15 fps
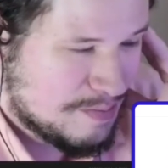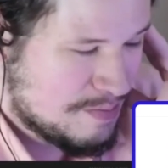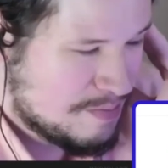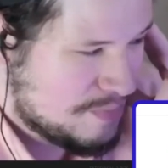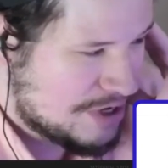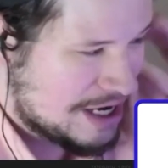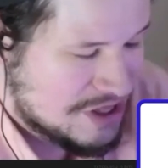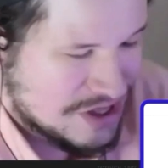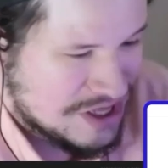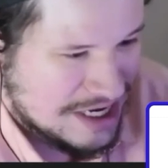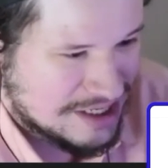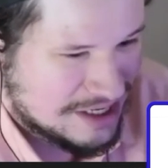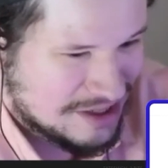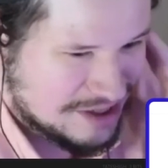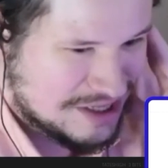But I
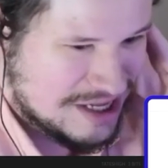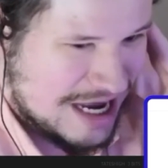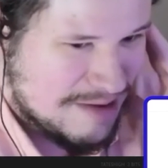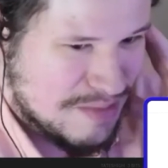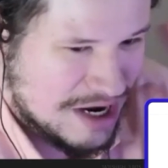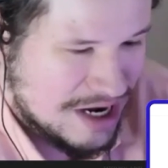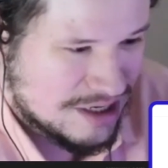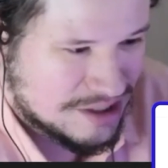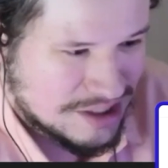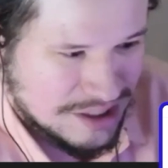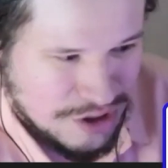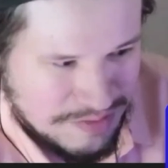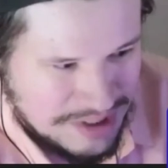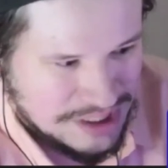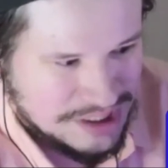think they might still
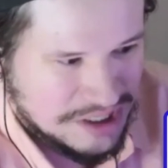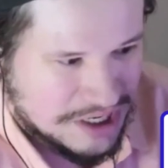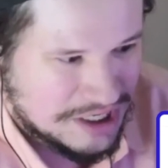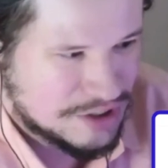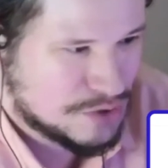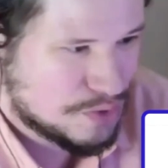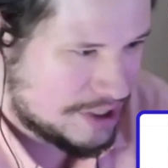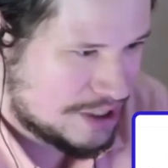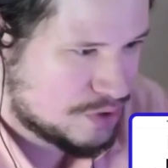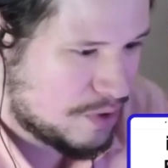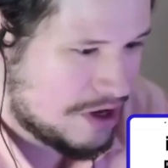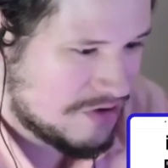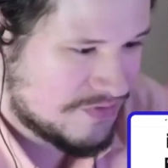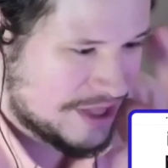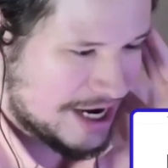be stuck in
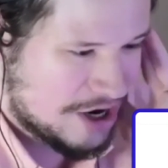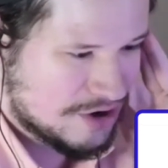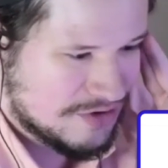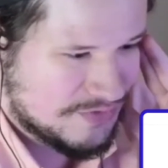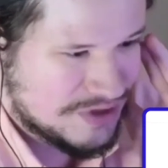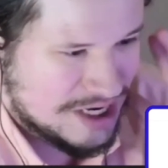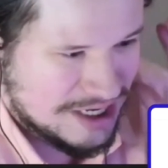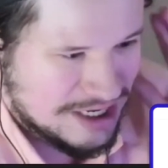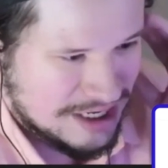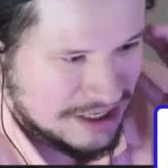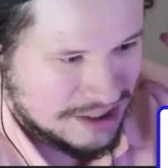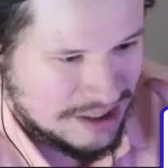2012 there of thinking,